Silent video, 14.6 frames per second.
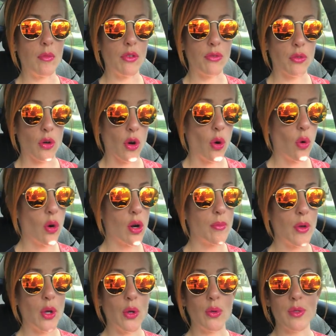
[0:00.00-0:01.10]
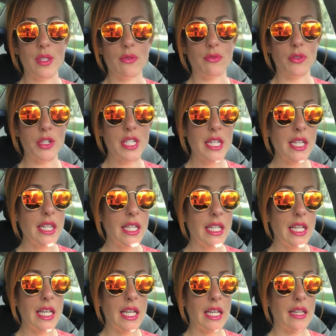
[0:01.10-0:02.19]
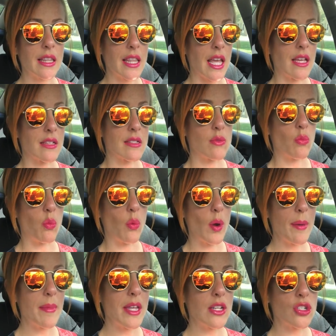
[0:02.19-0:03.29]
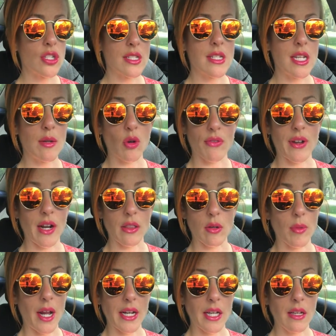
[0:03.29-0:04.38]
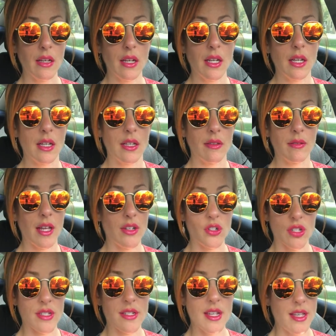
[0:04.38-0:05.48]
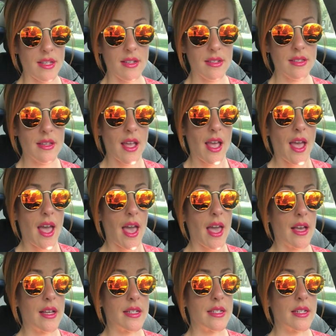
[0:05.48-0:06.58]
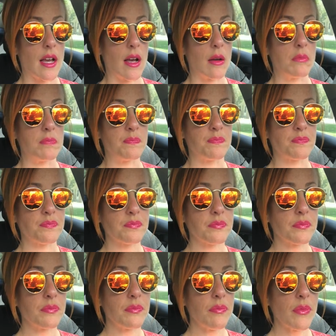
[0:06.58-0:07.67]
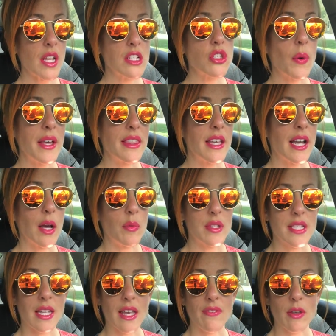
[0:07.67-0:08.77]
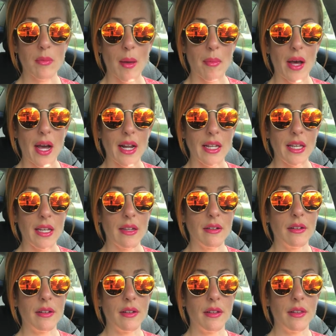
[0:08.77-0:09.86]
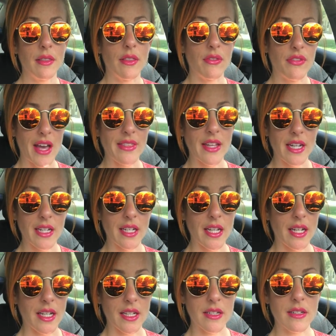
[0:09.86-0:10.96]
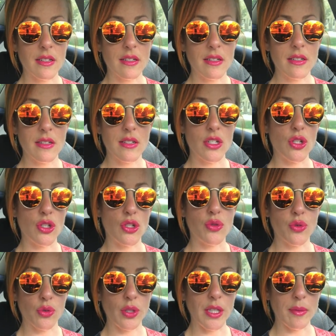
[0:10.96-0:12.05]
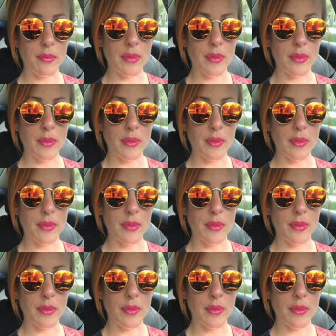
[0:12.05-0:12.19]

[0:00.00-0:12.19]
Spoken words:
for hormones and fertility and things, women just need more fat on their body. It just is. And so I think I wasn't giving my body the fat that it needed to truly